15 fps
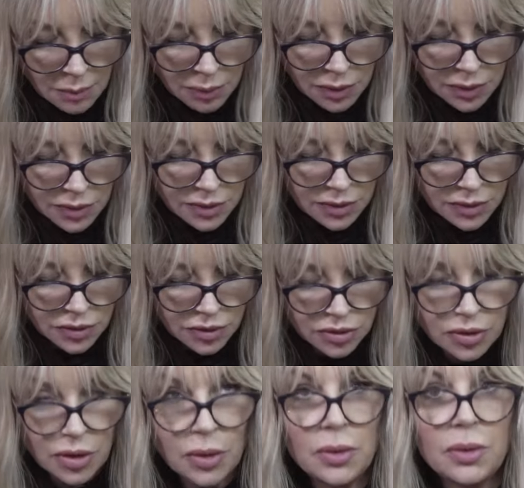because as
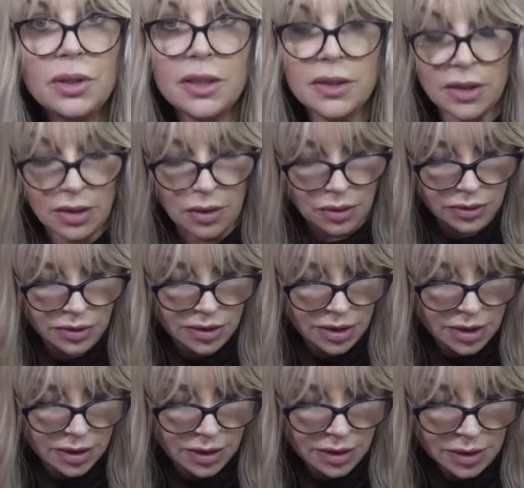soon as the
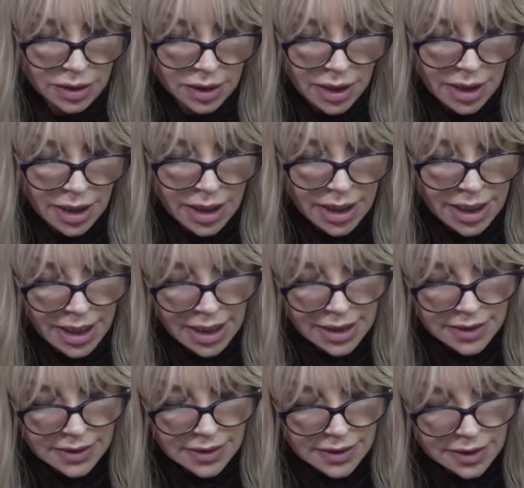oxygen
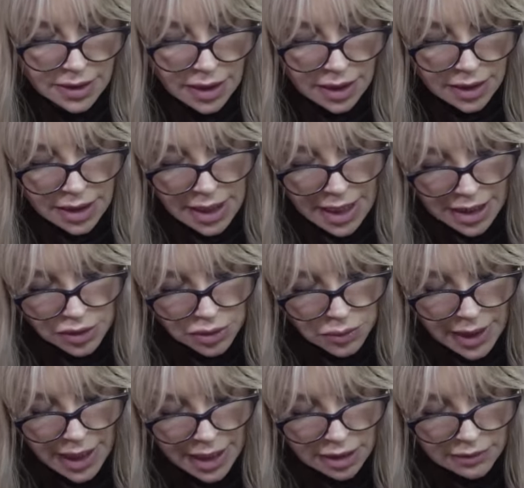hits the
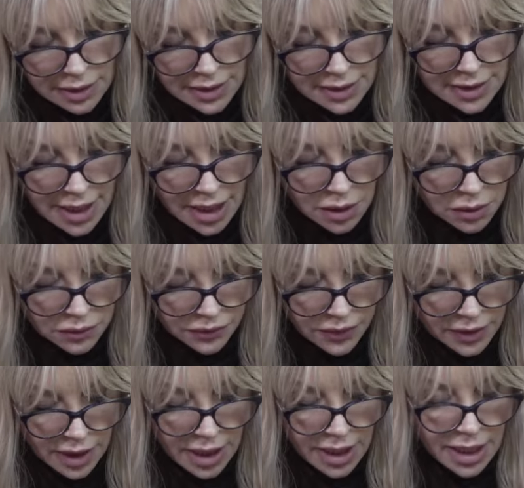actual henna itself,
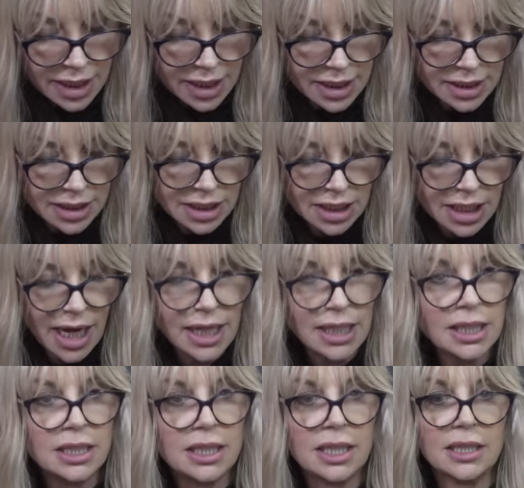it
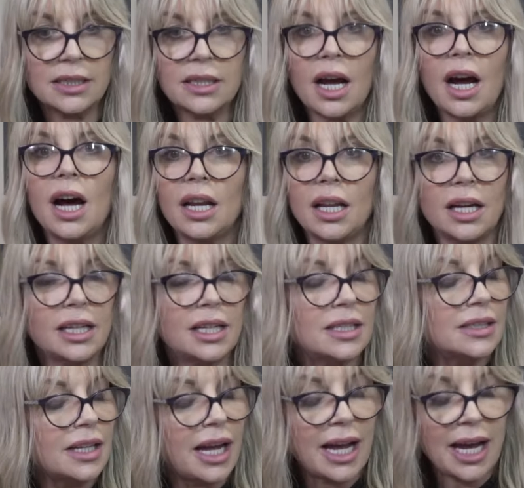changes colour.
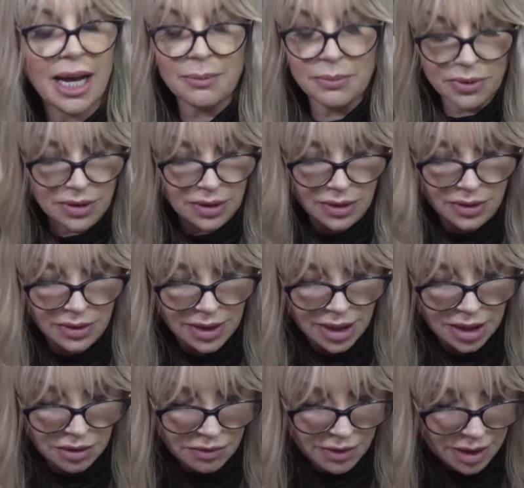It's absolutely
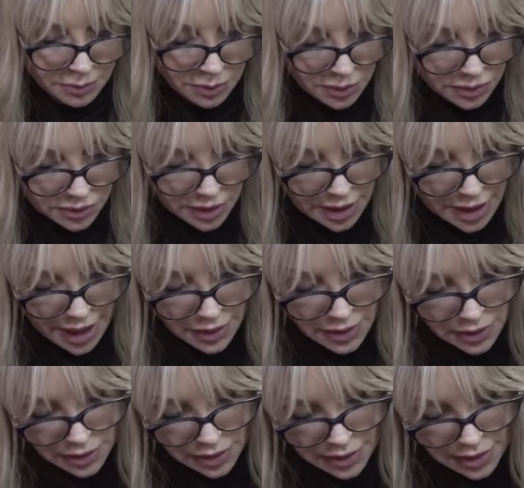incredible. So now
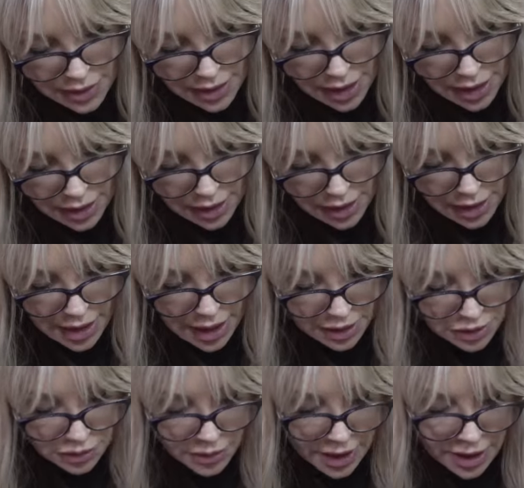you can see that the
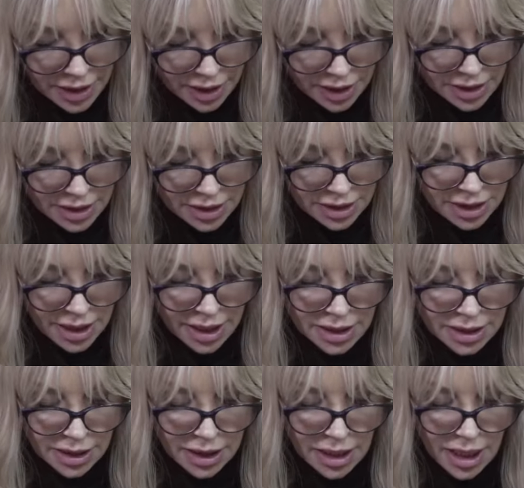actual henna is
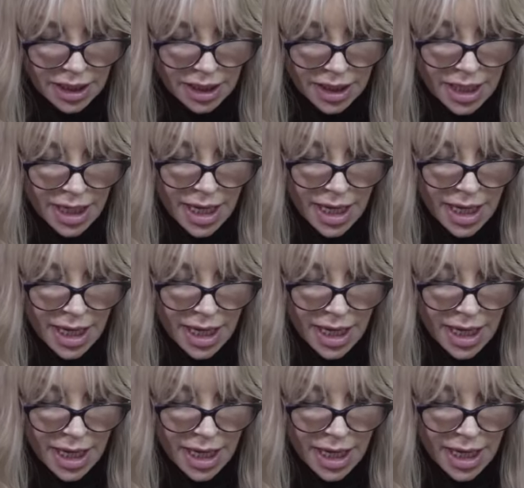changing colour,